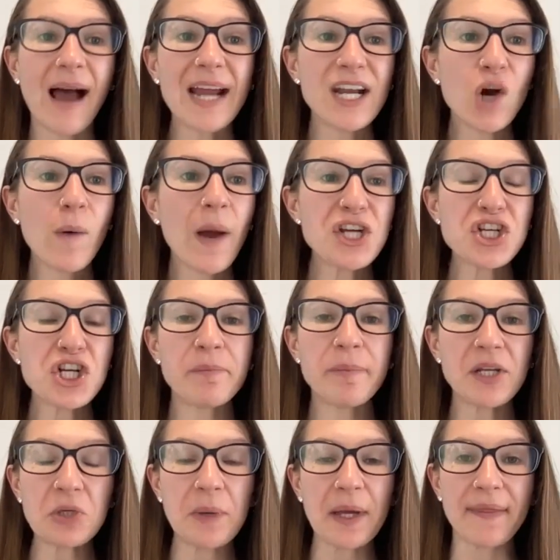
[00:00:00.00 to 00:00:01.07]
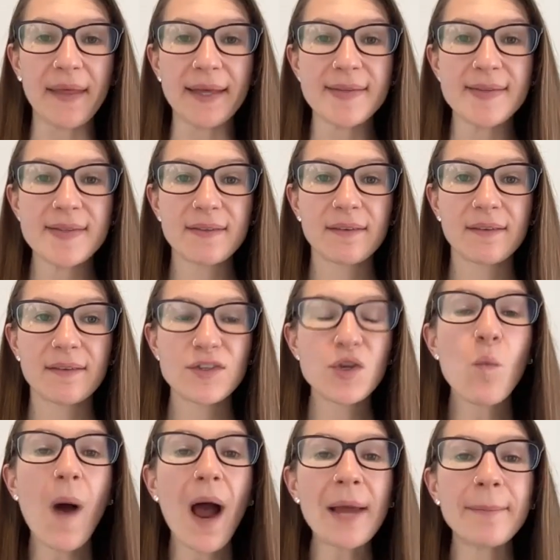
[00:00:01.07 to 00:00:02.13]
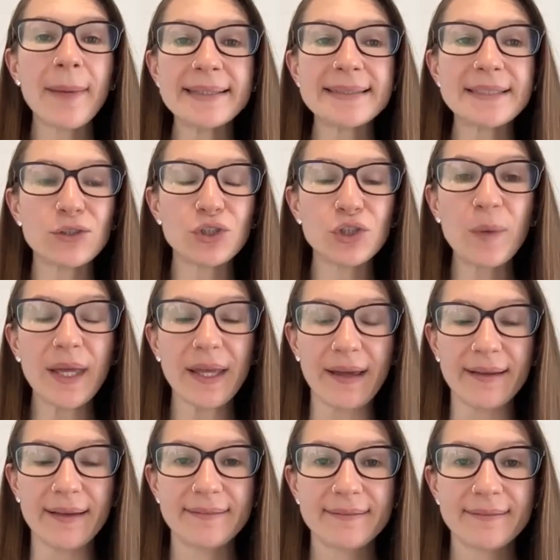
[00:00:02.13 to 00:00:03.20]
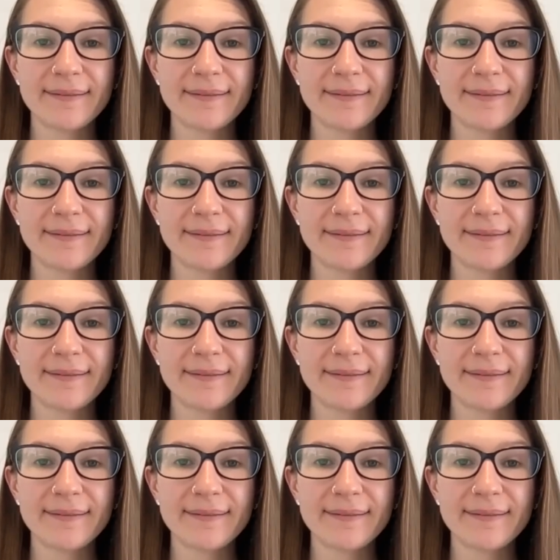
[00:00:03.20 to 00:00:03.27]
I know I shouldn't be doing this. So why am I still doing it?